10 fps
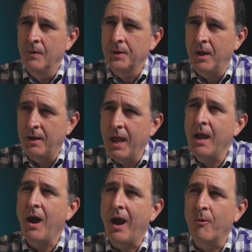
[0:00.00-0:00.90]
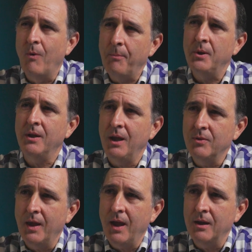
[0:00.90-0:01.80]
Can AI
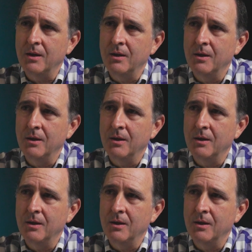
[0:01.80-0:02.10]
replicate that?